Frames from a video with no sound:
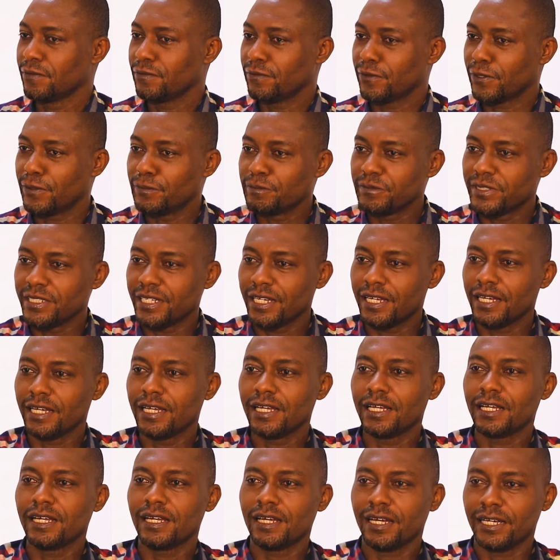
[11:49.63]
From
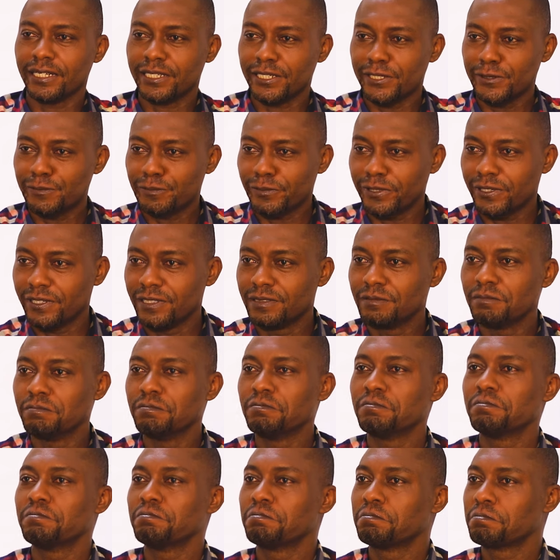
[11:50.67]
there, I keep
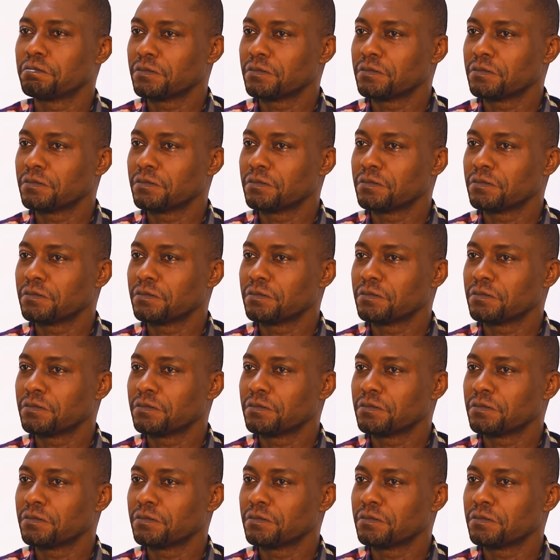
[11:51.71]
on,